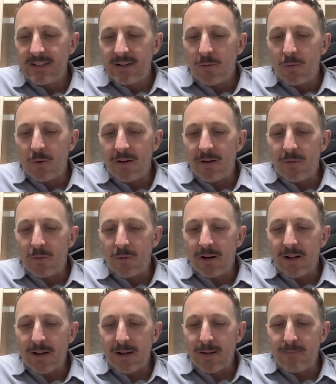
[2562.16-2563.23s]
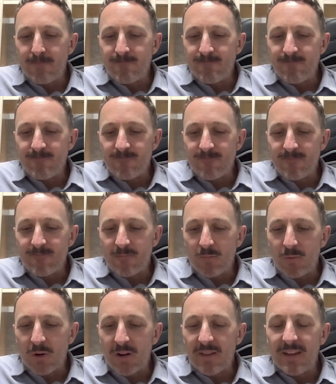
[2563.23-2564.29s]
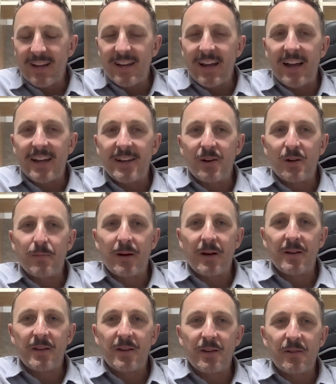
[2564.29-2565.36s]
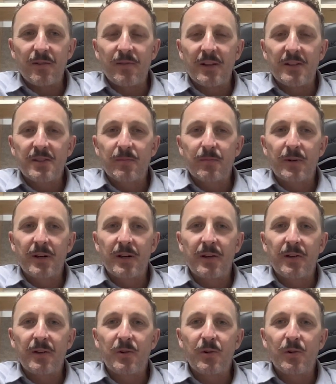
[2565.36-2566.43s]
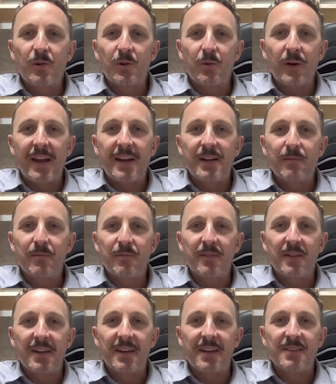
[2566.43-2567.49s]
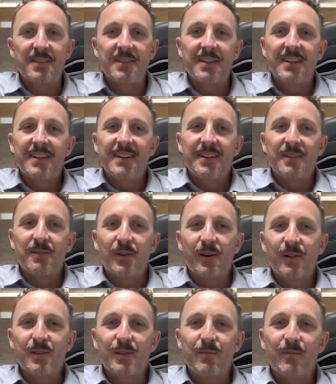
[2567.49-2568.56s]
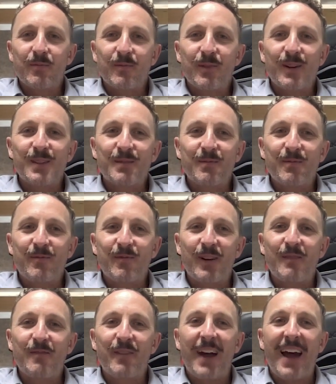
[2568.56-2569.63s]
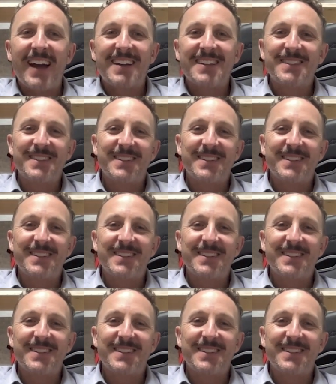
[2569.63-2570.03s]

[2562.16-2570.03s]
What what um what do they not know about you? You've done some pretty cool random things. What are some what are some fun facts